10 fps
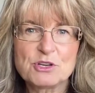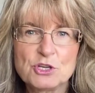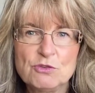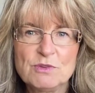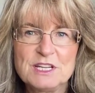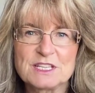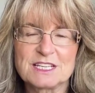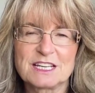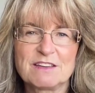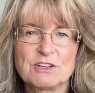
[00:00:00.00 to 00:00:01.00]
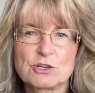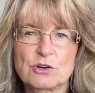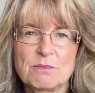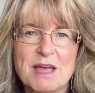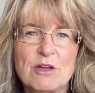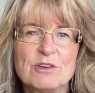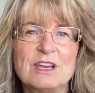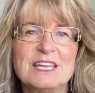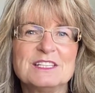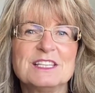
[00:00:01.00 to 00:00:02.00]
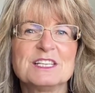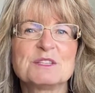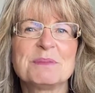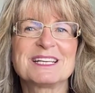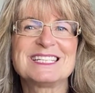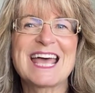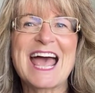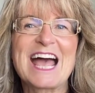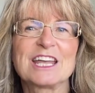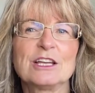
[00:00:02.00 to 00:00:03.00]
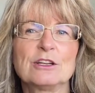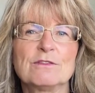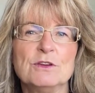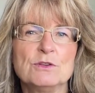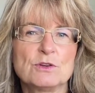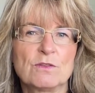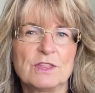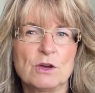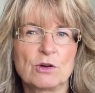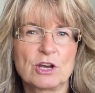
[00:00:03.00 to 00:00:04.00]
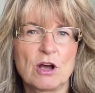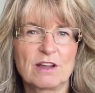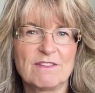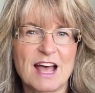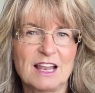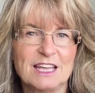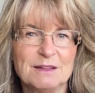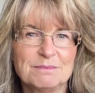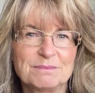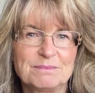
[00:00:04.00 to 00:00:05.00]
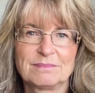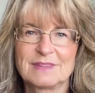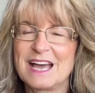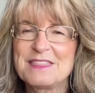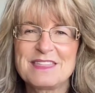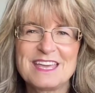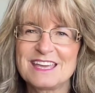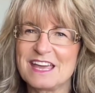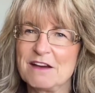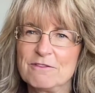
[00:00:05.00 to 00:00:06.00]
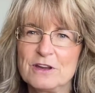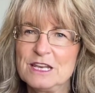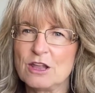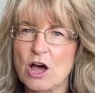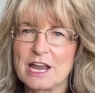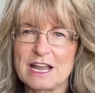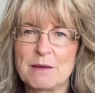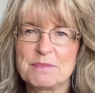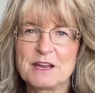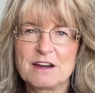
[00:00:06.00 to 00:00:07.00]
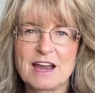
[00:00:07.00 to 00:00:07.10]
two reason to live at Turtle Mountain is the spectacular views over the Okanagan Valley. I think every lot up there